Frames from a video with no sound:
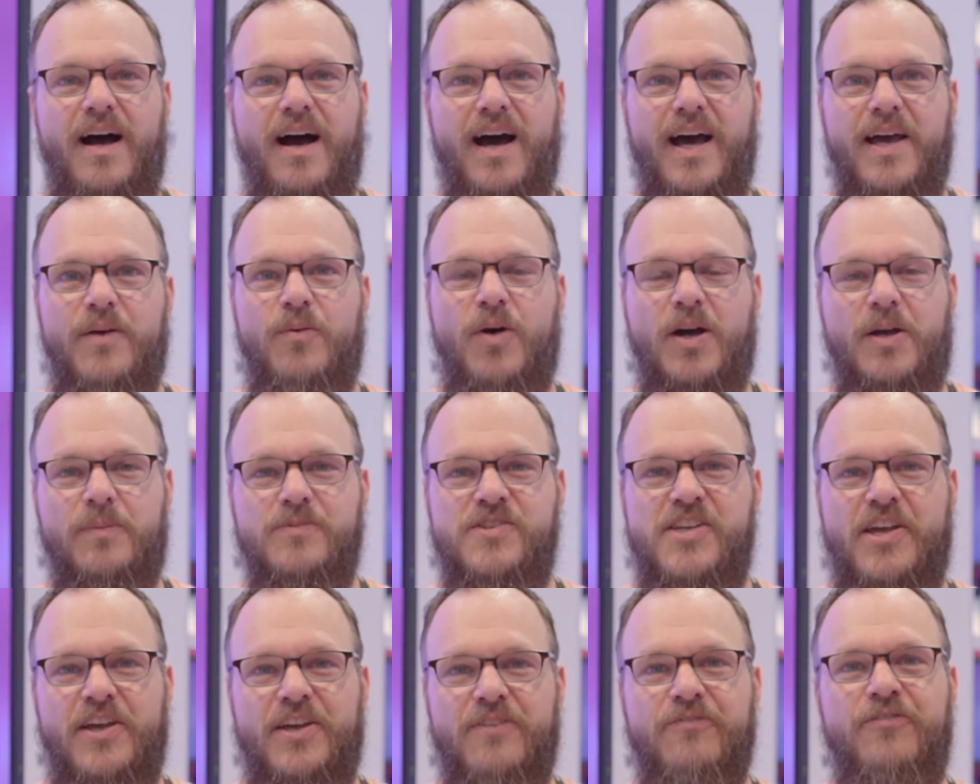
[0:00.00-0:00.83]
Hi,
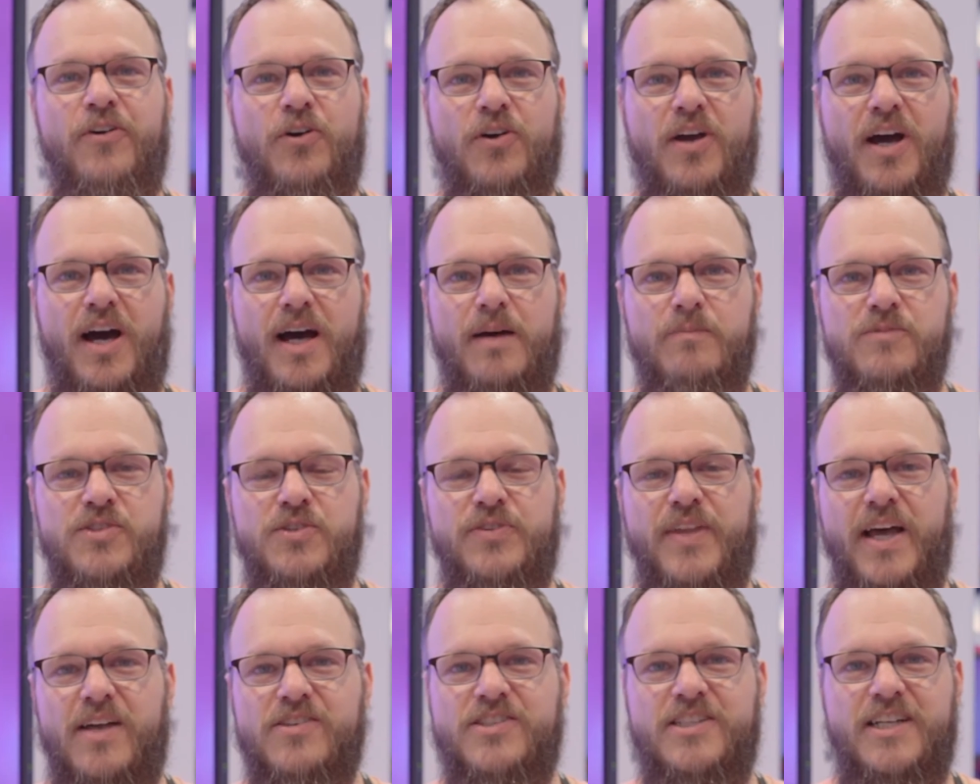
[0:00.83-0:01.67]
welcome to InfoComm
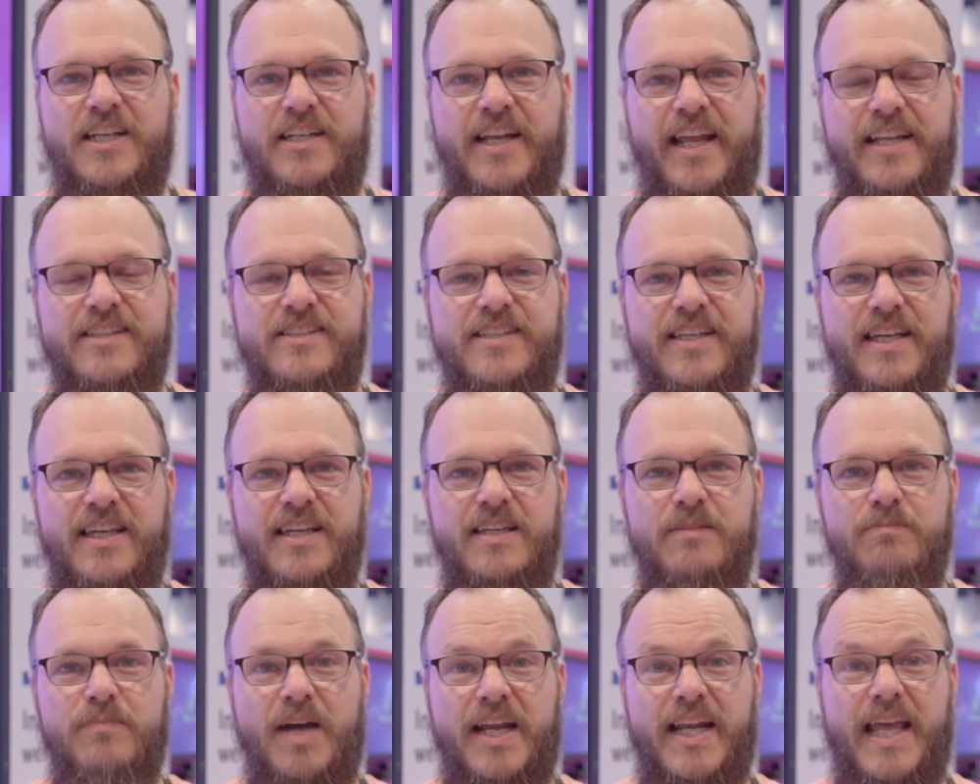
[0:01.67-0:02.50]
2018.